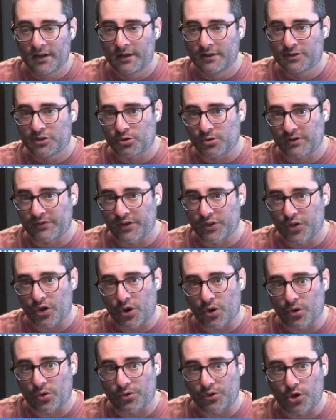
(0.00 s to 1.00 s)
So even
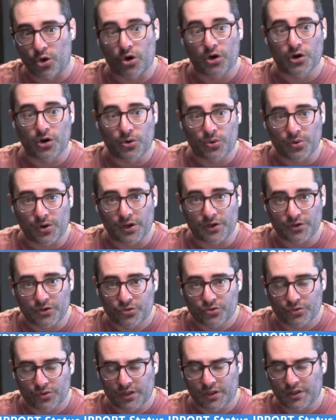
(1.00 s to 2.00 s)
though the auto
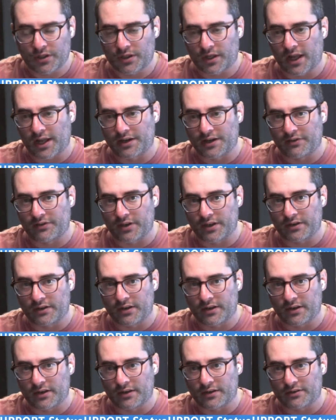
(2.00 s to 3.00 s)
industry end of it
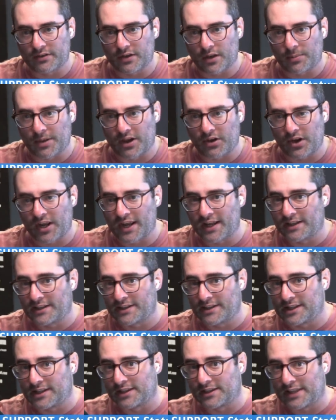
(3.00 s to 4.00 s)
is about
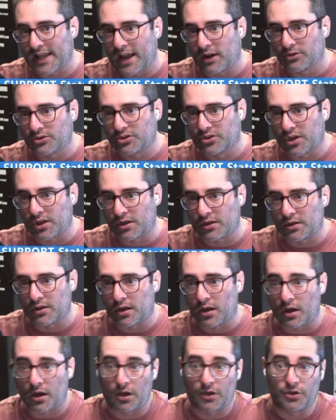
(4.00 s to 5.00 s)
18,000,
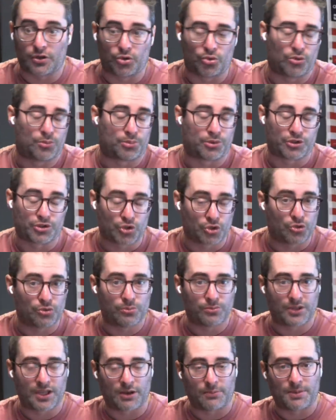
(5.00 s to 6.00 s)
uh, you would
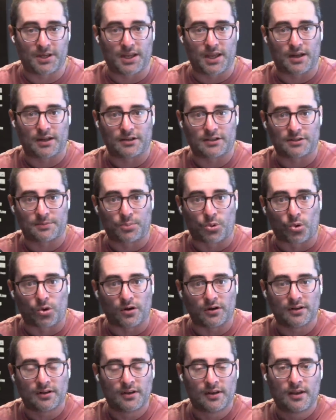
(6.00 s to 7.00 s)
presume they'd be getting
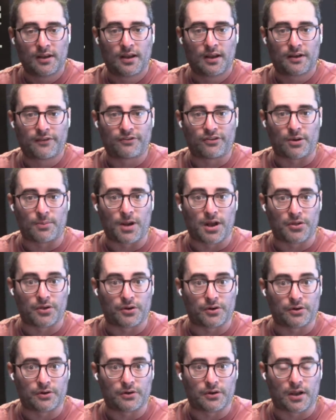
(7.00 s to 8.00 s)
support from
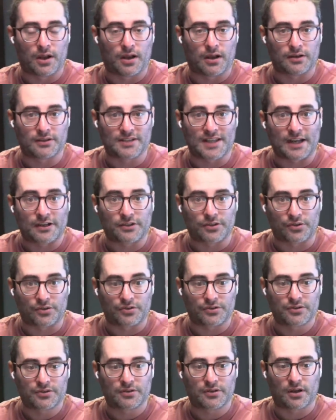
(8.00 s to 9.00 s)
other uh,
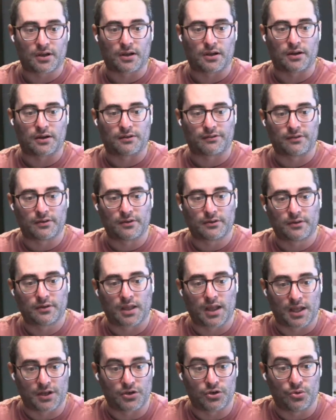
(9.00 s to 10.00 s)
sectors uh,
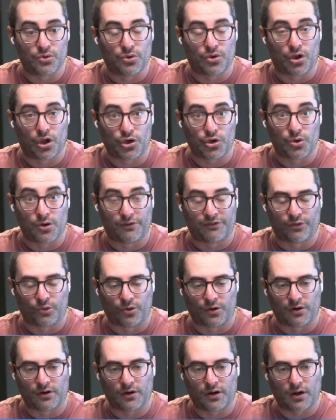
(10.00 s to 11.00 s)
and u-
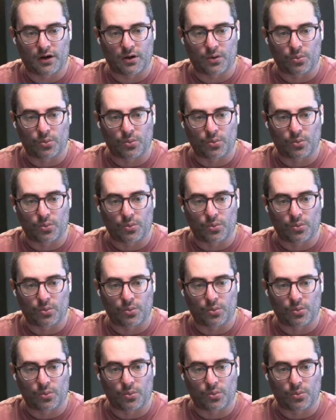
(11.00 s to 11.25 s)
Unifor uh,